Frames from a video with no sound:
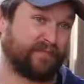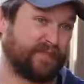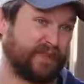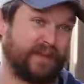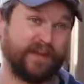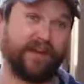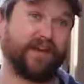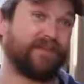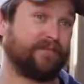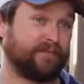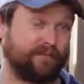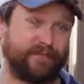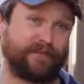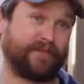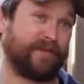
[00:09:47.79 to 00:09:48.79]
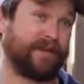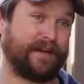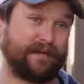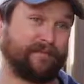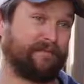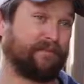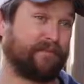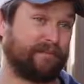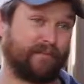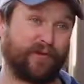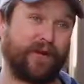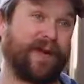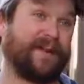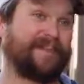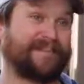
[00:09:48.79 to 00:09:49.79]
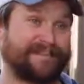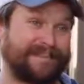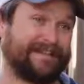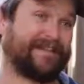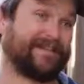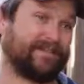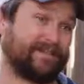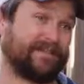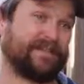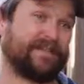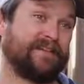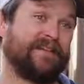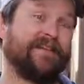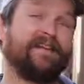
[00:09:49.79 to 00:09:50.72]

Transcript: neon green, bright stems.